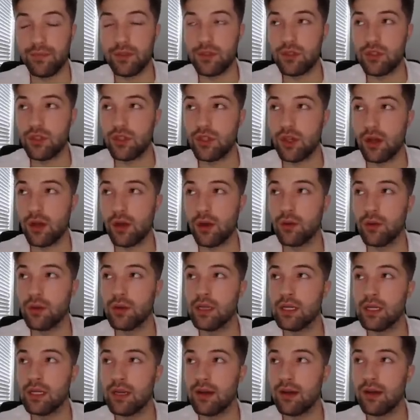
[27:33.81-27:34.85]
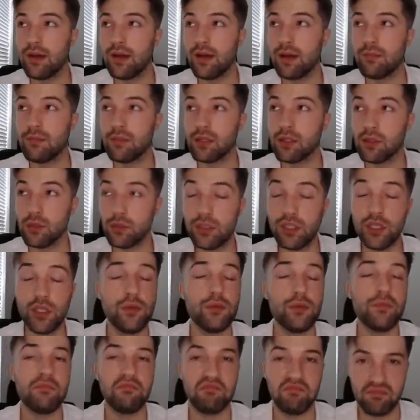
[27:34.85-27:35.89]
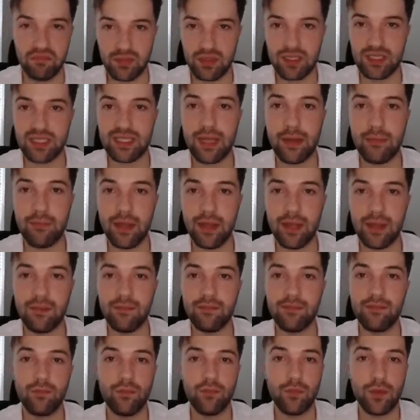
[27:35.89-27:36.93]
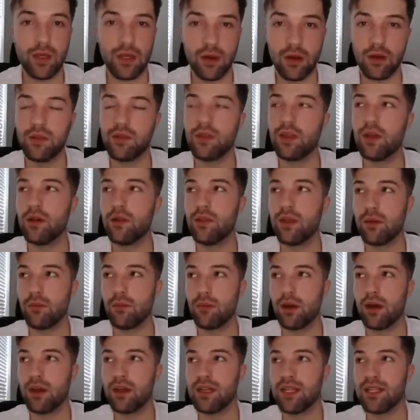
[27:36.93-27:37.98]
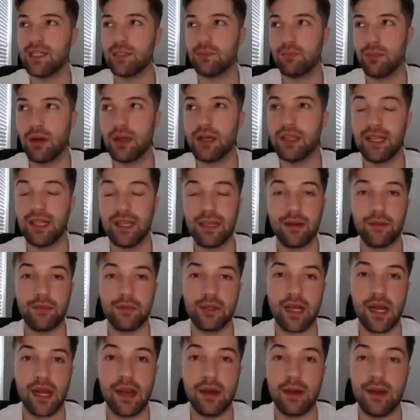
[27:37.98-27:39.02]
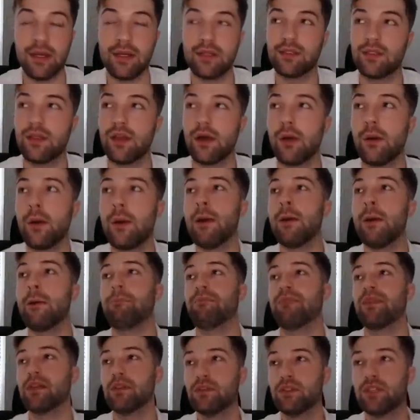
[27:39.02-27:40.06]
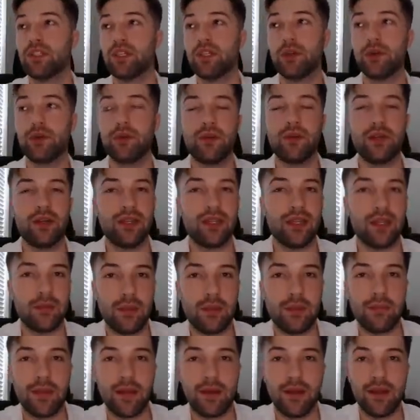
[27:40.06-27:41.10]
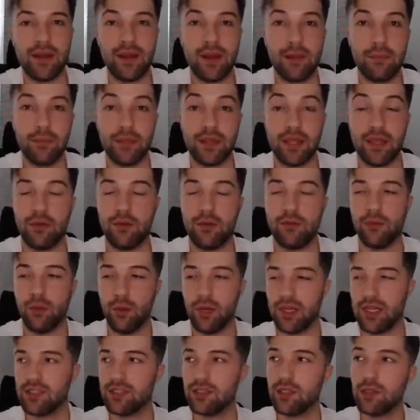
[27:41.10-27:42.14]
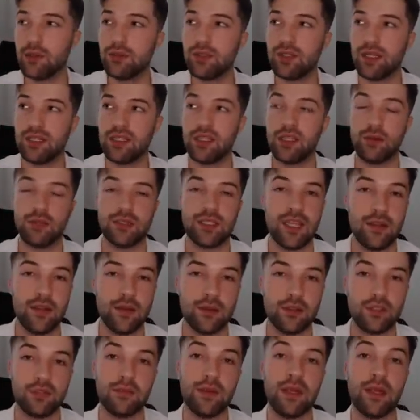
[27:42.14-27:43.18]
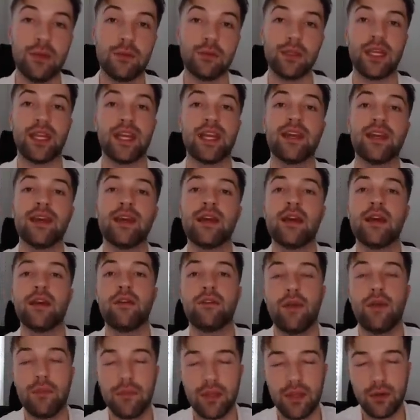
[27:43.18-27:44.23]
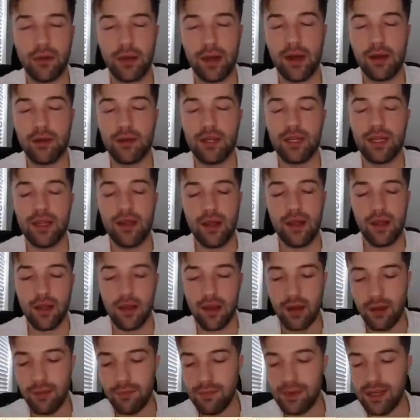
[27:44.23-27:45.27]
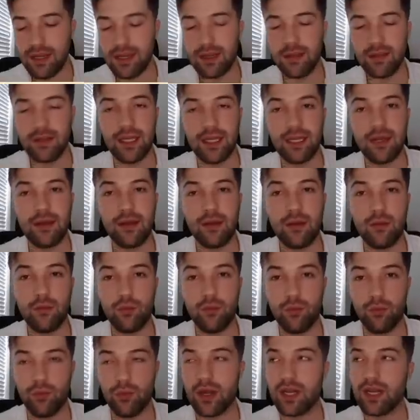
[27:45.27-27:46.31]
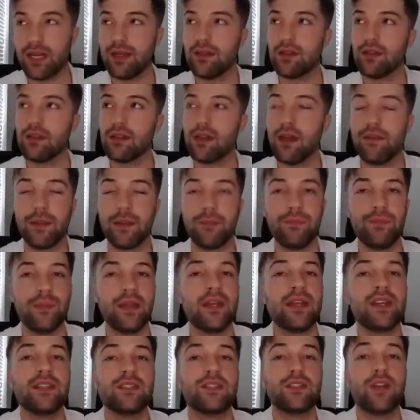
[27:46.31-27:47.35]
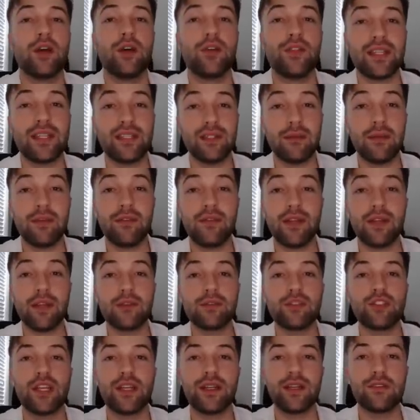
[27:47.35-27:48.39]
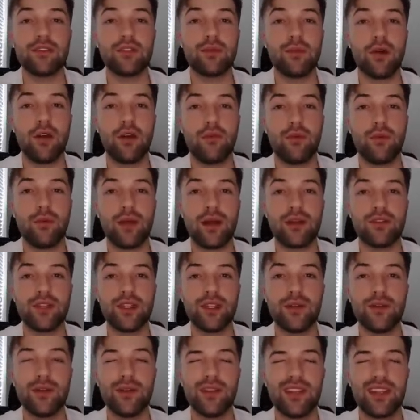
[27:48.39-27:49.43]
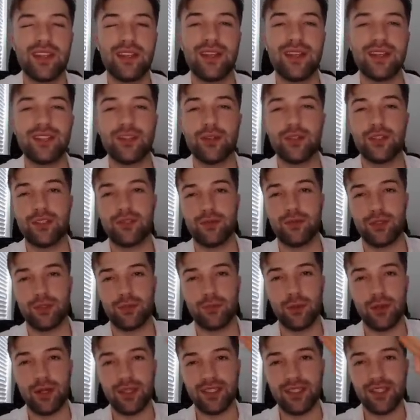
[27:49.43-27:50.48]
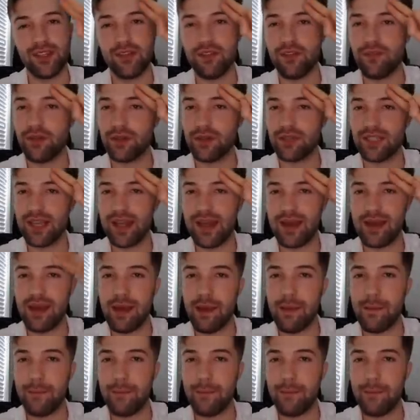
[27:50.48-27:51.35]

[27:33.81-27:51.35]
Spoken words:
So, Olusegun, step in. We all know that Rodney is probably thinking of retiring. So, Olusegun going to be pairing up with Andrew Voorhees, 2 6-year seniors, being able to hit from the ground immediately running. Love it. So, that's going to be the video. Check out tomorrow for round 2. Thank you guys always for supporting. See you on the far side.